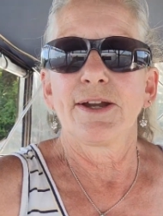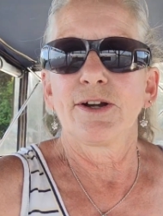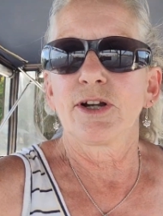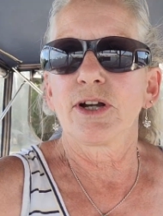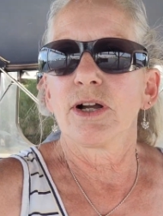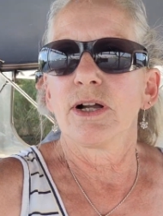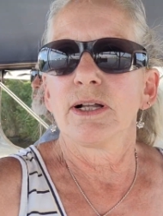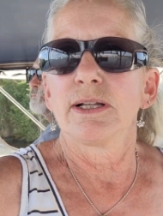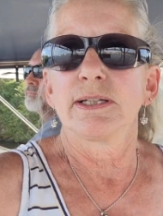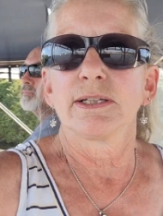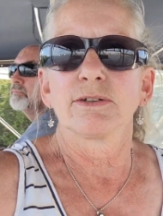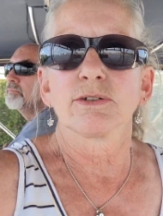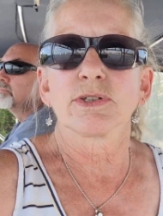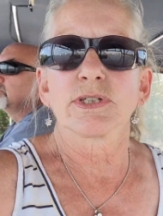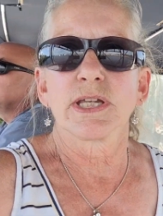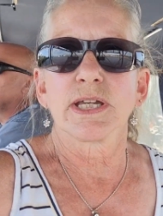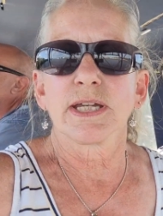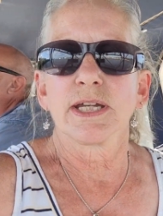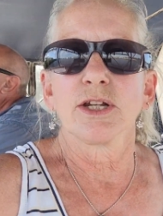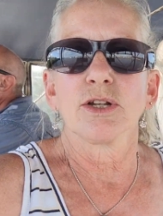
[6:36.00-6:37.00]
they're called. It
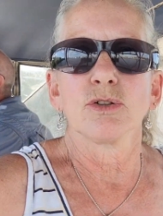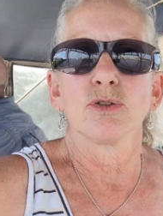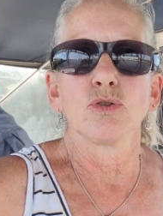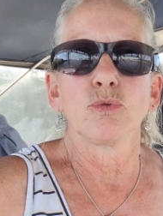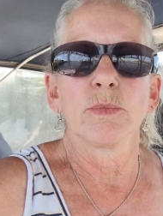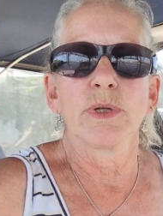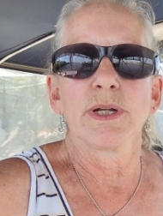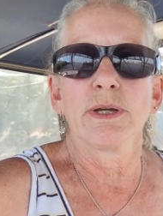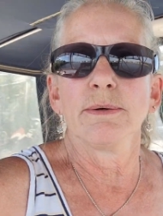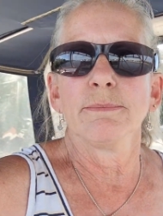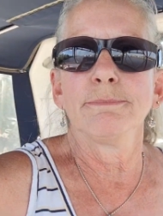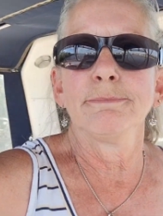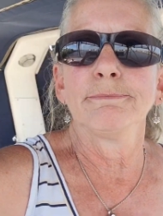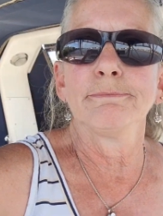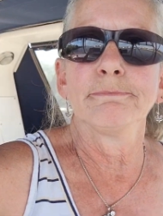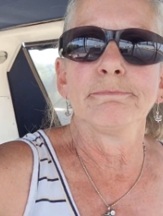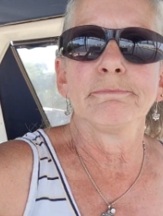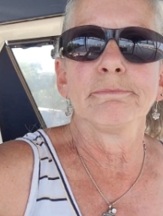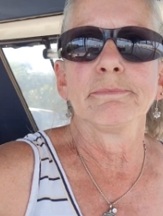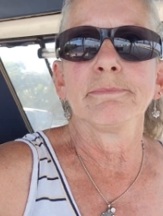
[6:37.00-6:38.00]
looks like an aluminum
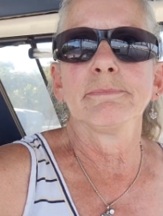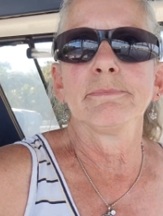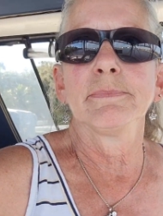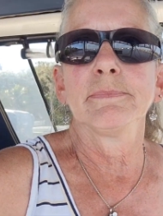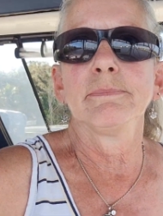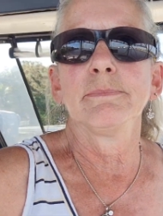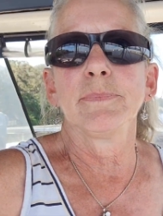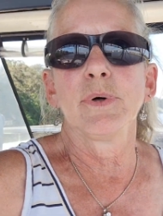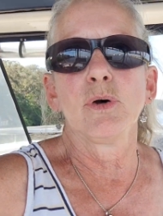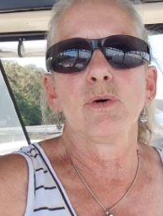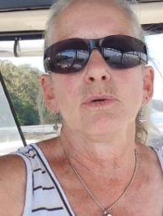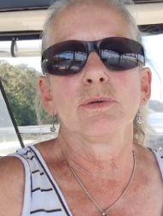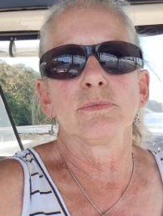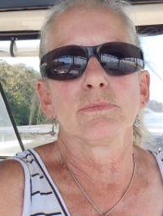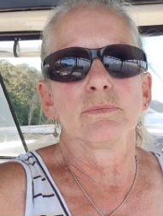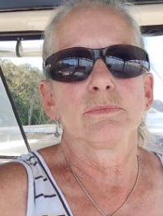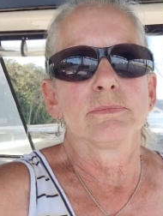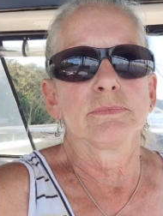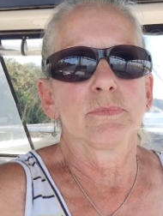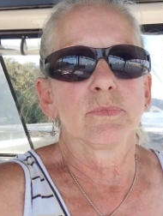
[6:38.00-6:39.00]
boat
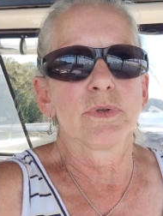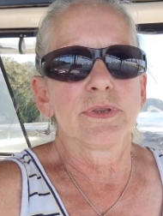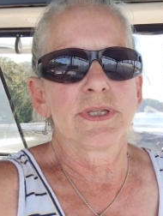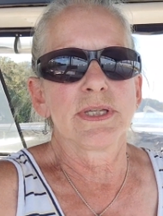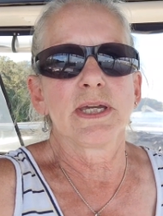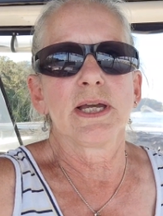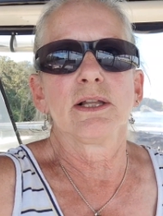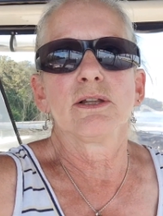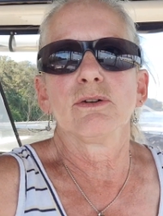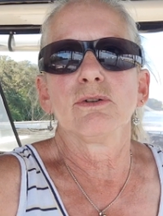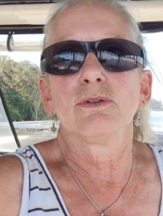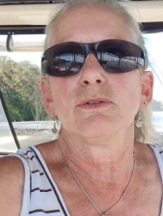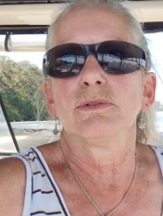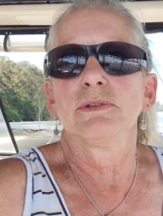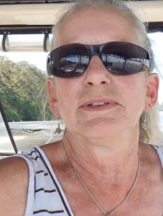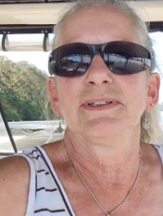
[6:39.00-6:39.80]
with yellow.